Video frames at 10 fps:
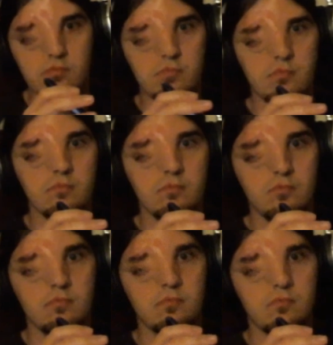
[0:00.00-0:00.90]
stuff. Like they've
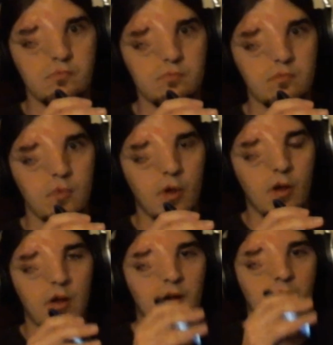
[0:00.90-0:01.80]
got bears
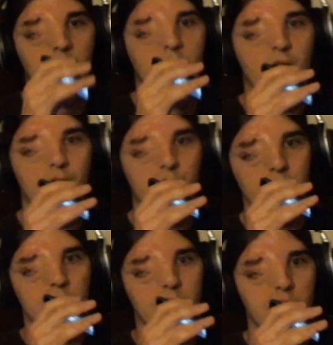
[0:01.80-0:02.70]

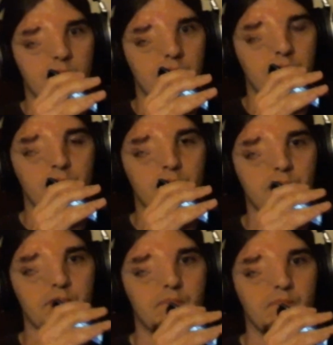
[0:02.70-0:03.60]
and wolves,
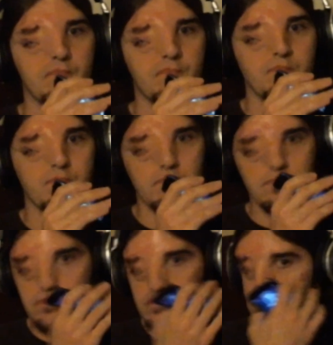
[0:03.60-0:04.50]
and
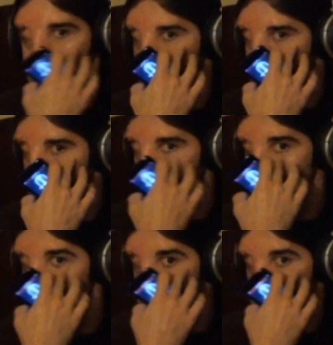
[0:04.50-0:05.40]
sometimes like your
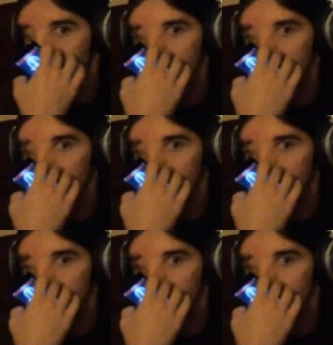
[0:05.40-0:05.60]
big